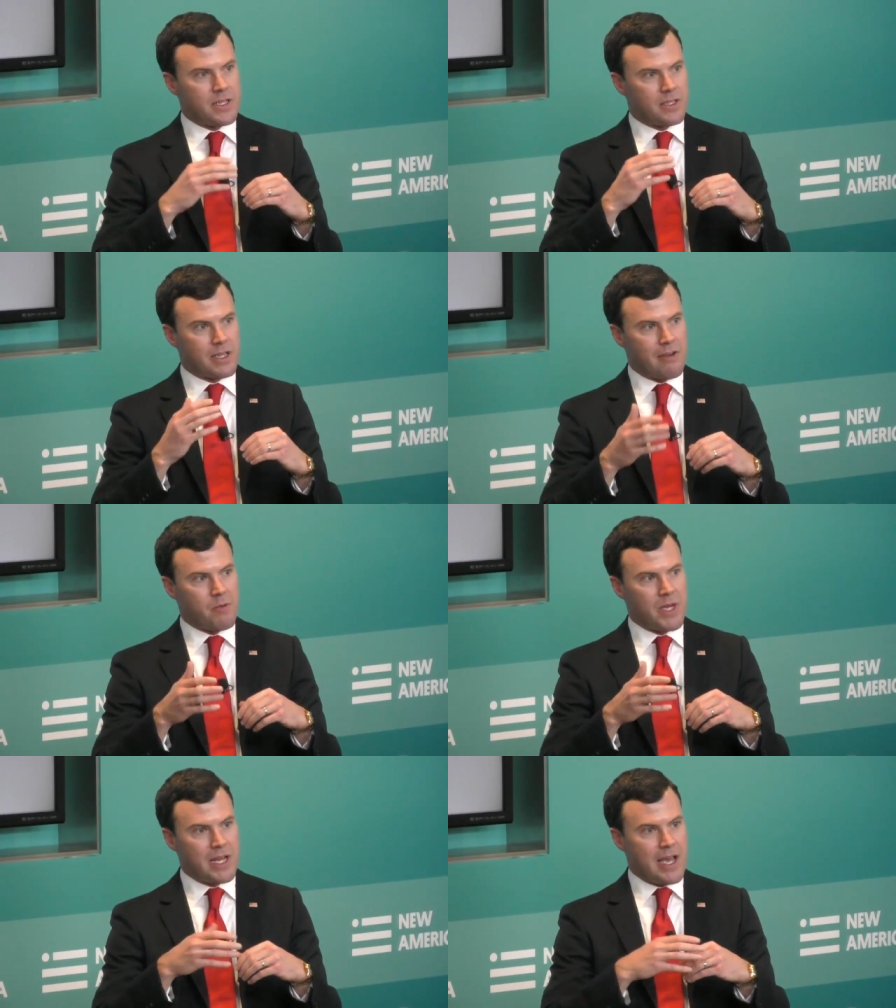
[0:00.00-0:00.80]
that the
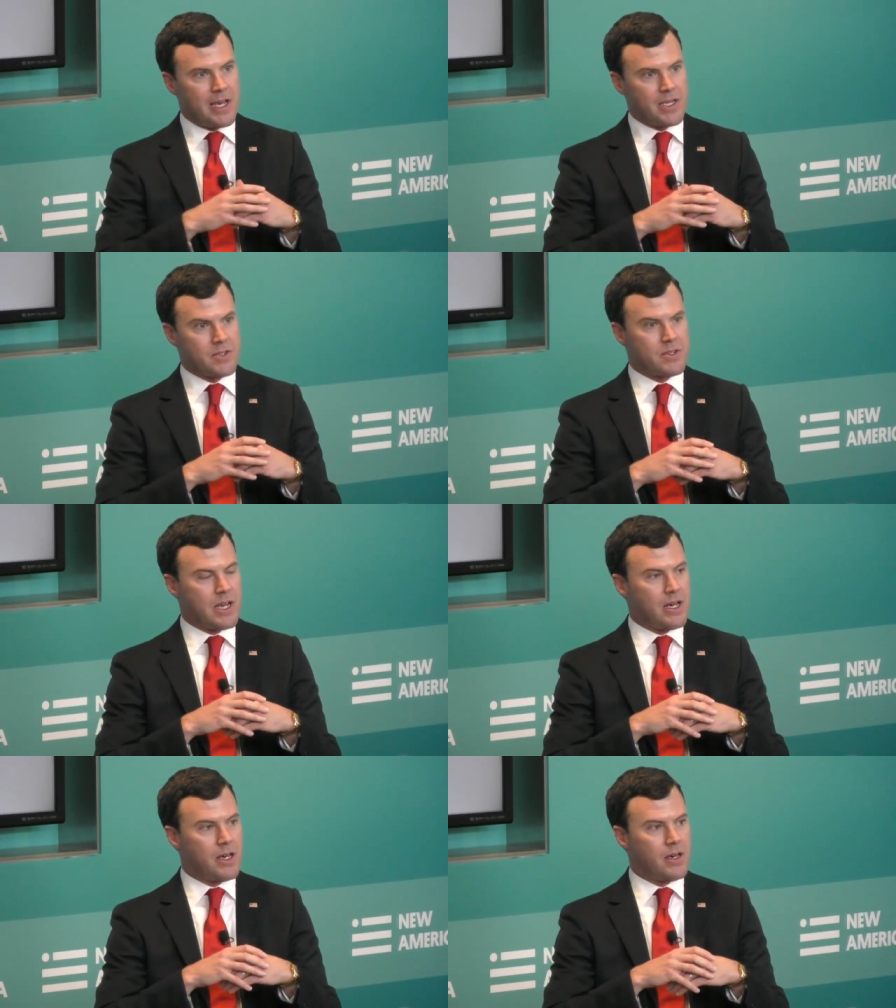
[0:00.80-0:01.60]
government has,
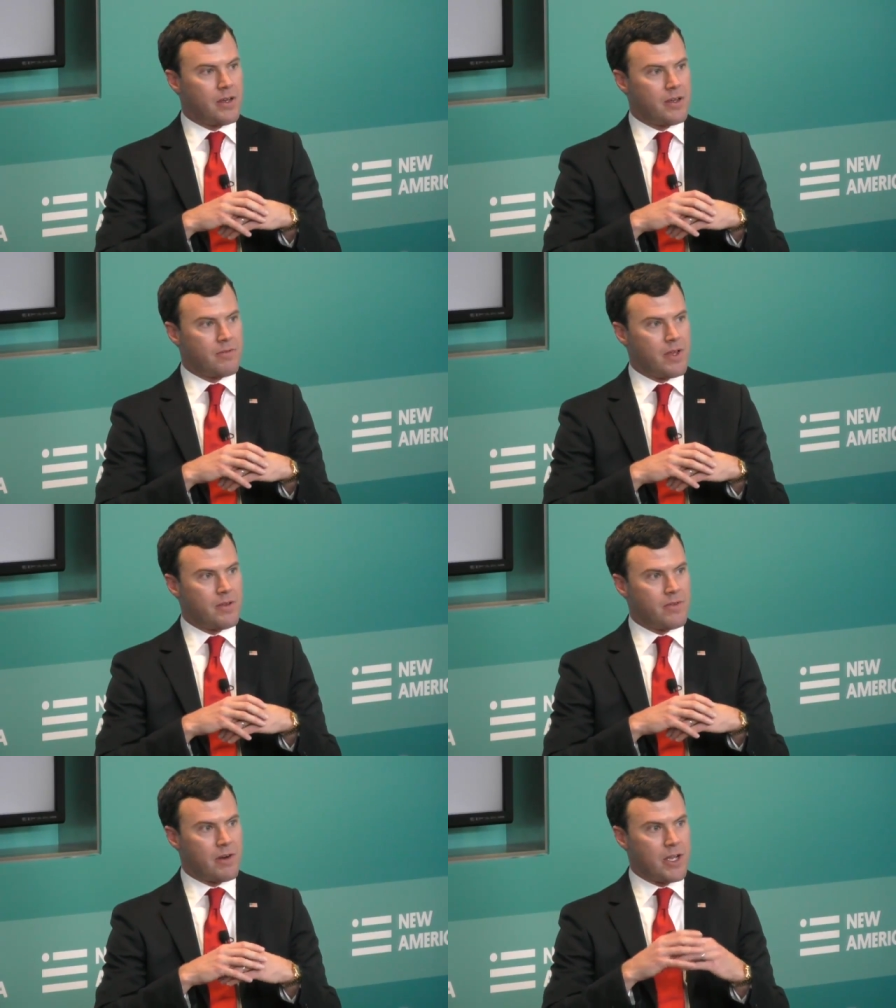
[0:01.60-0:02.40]
uh, in,
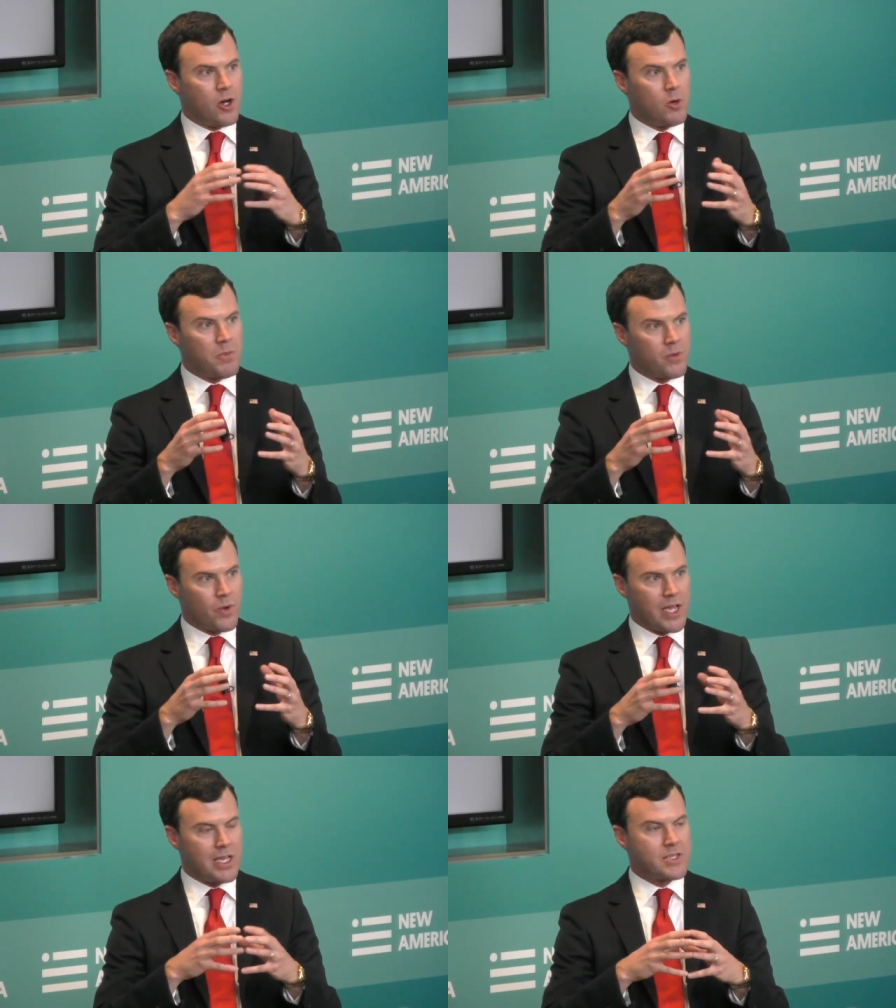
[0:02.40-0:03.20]
in very open
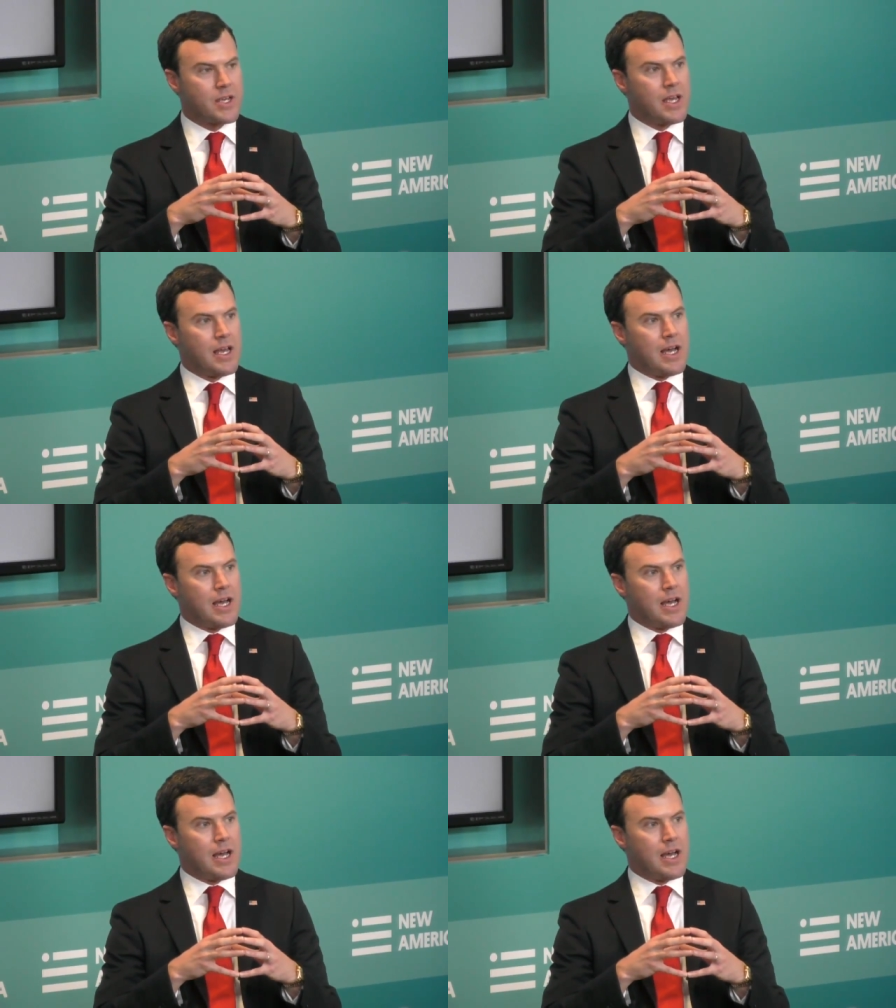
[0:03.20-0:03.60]
ways,